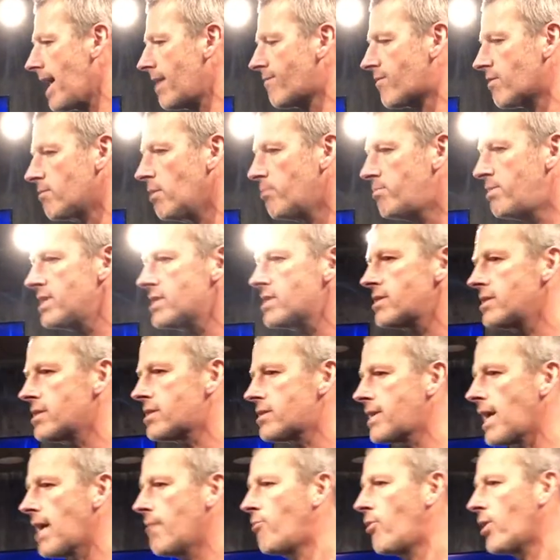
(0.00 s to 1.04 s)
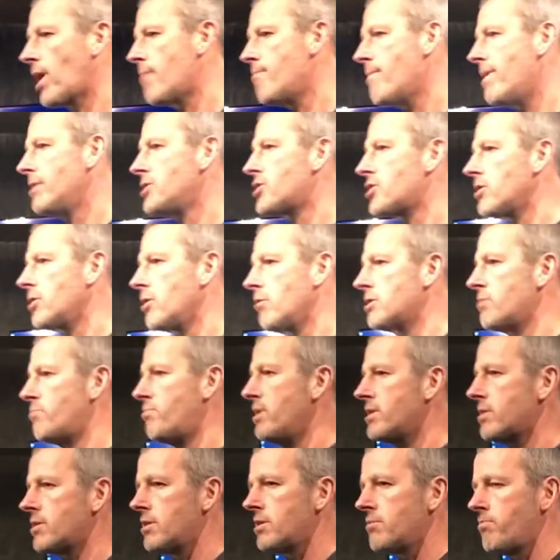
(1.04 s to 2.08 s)
And from a business standpoint, I mentioned those
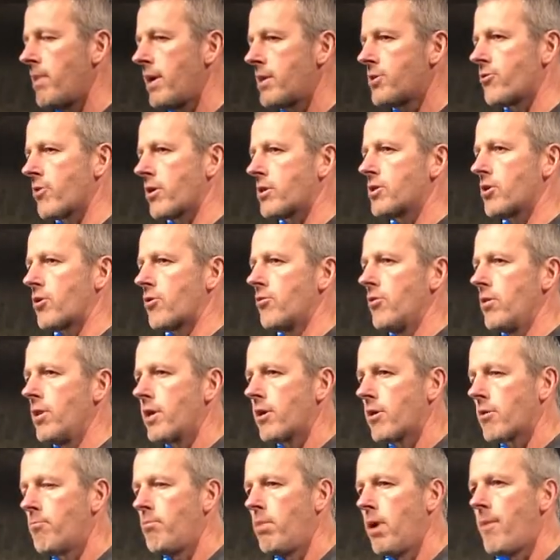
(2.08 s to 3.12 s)
business metrics earlier,